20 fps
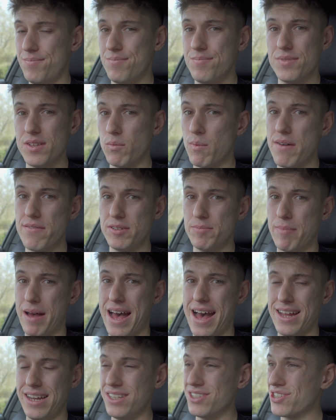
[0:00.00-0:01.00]
the weather's
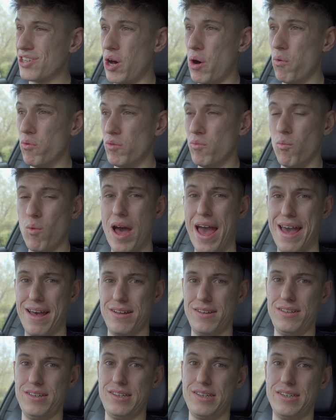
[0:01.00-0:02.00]
bad, it's cold and wet,
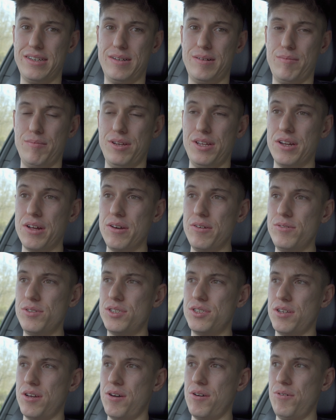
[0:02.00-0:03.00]
you know,
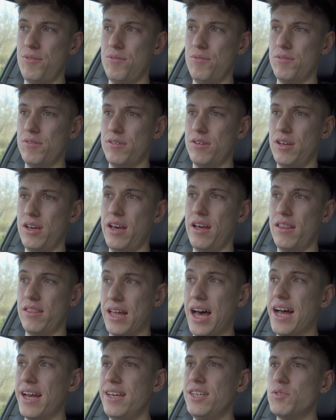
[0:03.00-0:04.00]
so
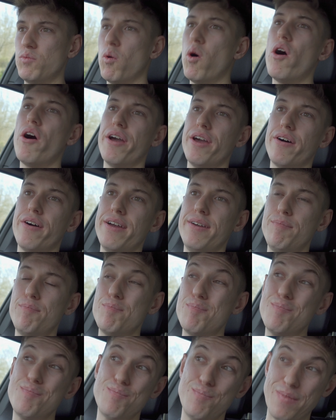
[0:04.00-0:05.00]
that is why I
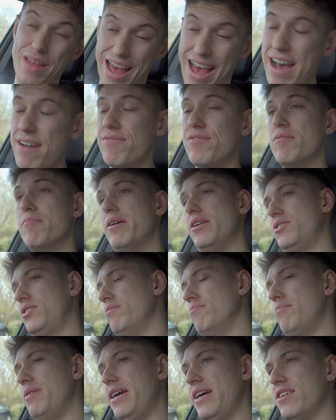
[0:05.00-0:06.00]
have the
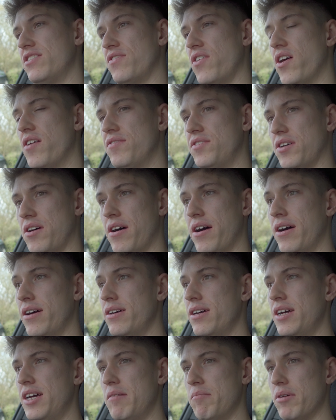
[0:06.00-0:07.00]
Michelin PS5 tyre,
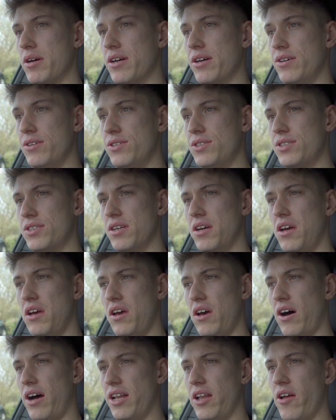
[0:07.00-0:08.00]
because
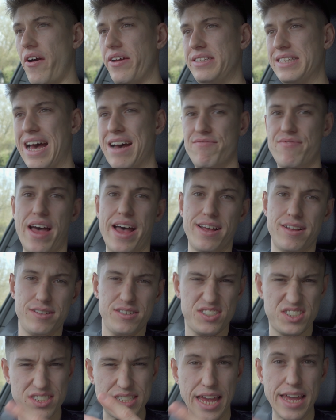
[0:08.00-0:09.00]
I like to have that
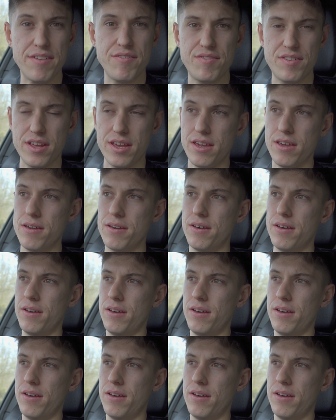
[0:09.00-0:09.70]
safety